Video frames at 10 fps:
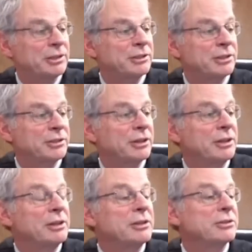You can just,
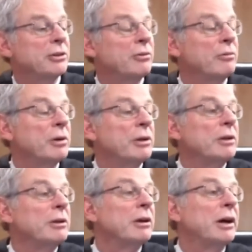sure, so
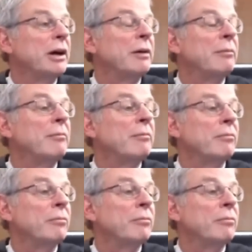Just. um,